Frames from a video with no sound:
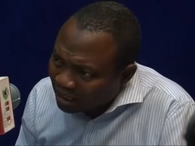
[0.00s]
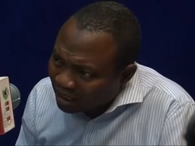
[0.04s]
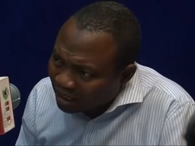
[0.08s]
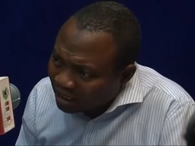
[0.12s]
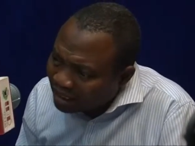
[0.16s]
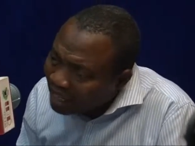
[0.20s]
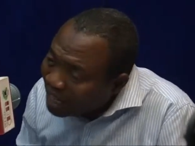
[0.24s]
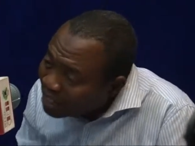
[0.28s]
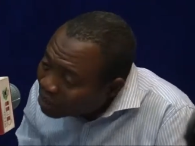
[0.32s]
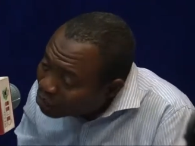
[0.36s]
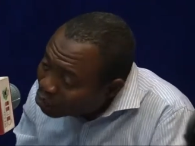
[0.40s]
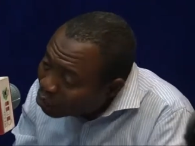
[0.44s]

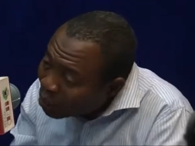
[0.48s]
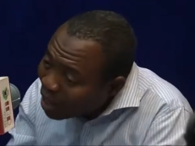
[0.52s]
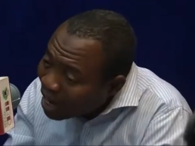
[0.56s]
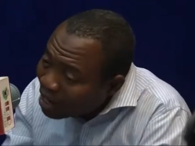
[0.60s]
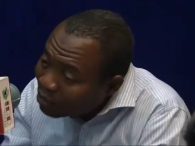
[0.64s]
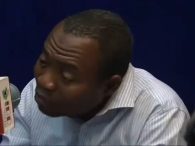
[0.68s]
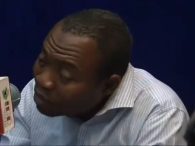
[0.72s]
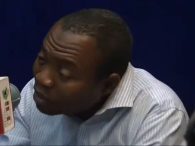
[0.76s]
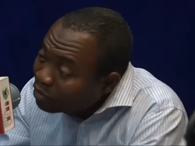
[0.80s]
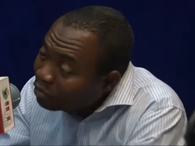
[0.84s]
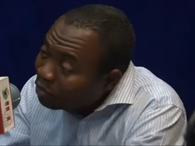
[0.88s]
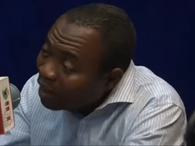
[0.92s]
That's why
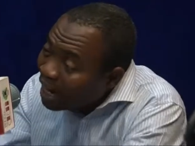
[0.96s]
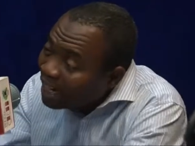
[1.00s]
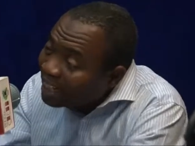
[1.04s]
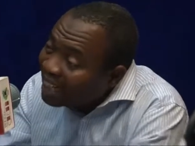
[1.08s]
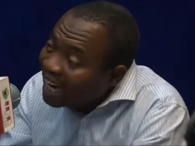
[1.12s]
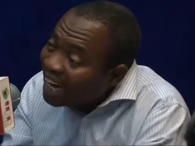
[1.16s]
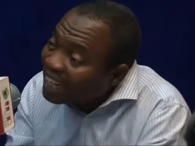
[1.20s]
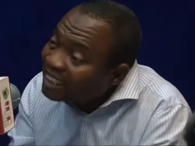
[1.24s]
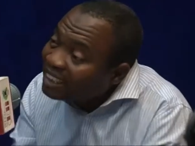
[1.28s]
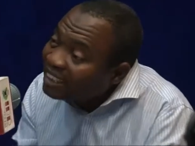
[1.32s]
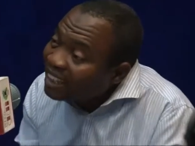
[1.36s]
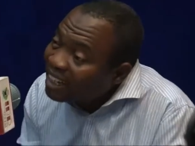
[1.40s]
we find
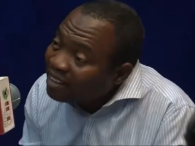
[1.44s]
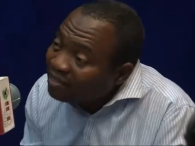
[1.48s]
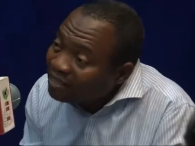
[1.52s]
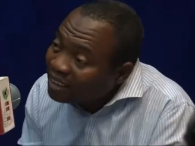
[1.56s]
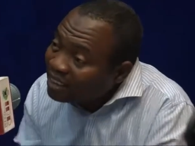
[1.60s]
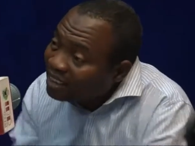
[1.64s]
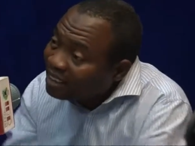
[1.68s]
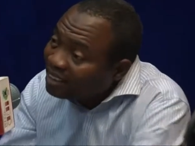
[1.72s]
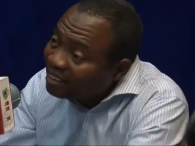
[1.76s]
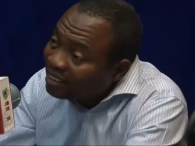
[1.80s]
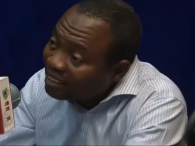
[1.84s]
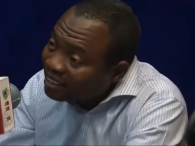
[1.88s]
ourselves
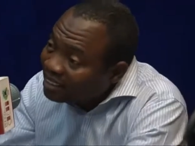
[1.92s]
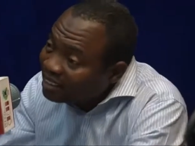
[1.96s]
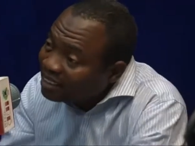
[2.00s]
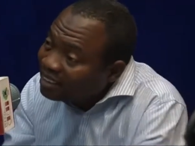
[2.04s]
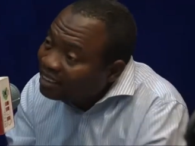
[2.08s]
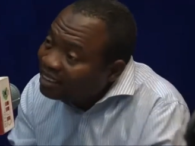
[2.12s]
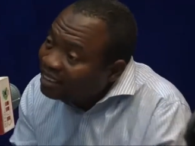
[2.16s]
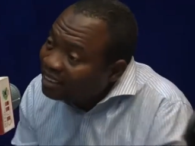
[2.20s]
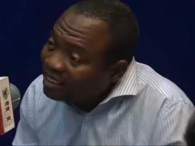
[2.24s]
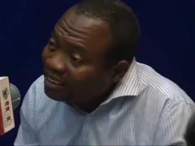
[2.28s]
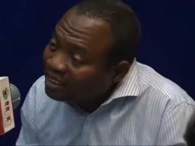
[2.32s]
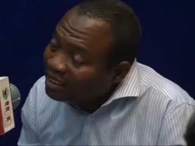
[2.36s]
in
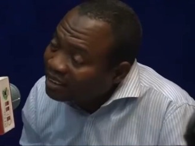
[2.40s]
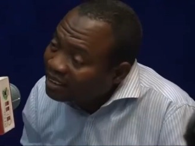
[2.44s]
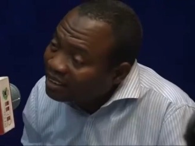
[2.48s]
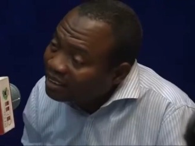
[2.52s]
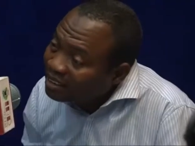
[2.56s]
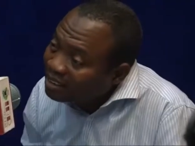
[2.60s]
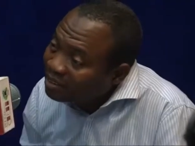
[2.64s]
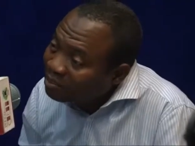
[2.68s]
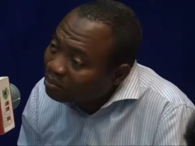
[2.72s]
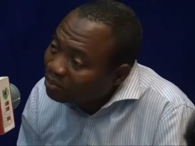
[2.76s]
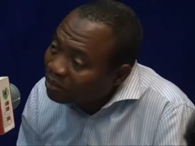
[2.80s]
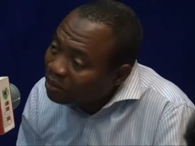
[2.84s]
this
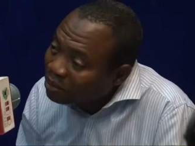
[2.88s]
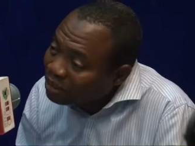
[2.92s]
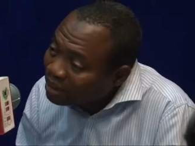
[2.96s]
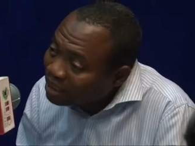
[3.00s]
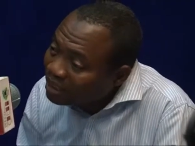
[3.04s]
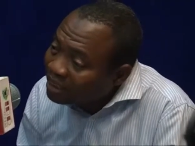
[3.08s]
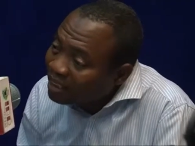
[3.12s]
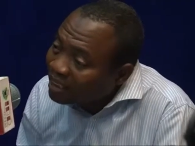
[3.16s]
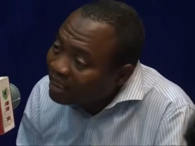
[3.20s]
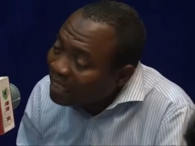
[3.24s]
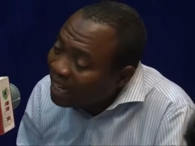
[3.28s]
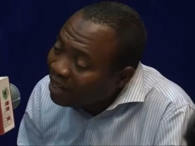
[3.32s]

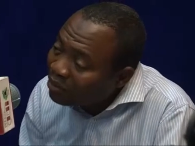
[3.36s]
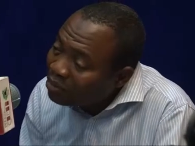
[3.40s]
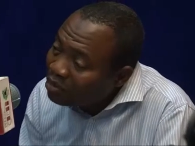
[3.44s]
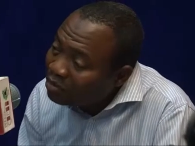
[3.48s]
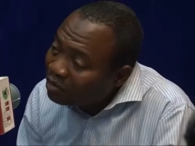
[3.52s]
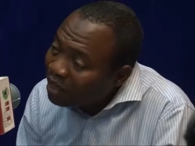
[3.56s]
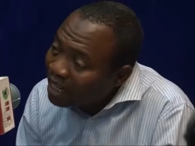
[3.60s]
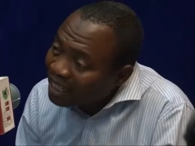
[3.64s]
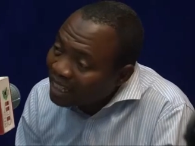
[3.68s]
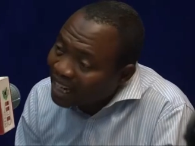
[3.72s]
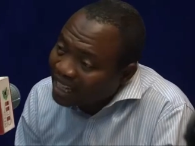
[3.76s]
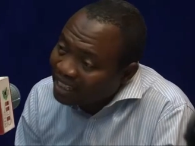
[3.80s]
position that we
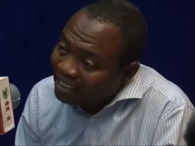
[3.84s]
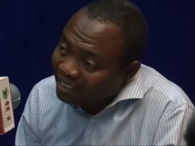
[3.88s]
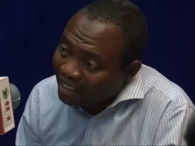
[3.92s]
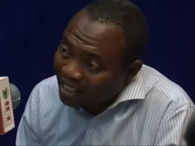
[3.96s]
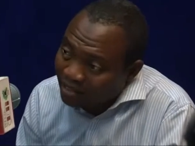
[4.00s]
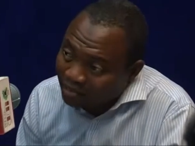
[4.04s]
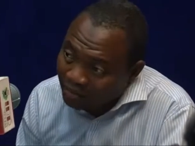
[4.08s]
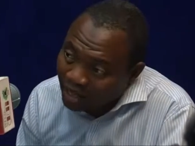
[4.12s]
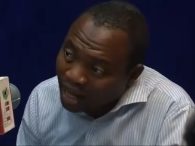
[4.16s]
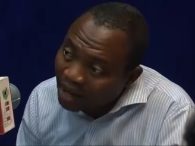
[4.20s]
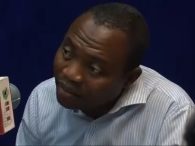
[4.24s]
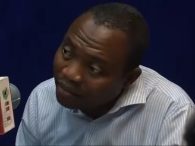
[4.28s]
find
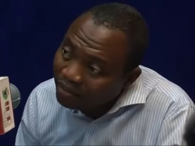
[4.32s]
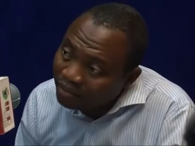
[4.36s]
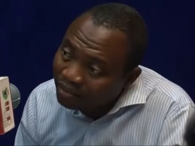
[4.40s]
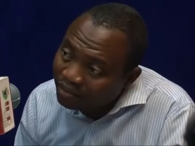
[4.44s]
ourselves now.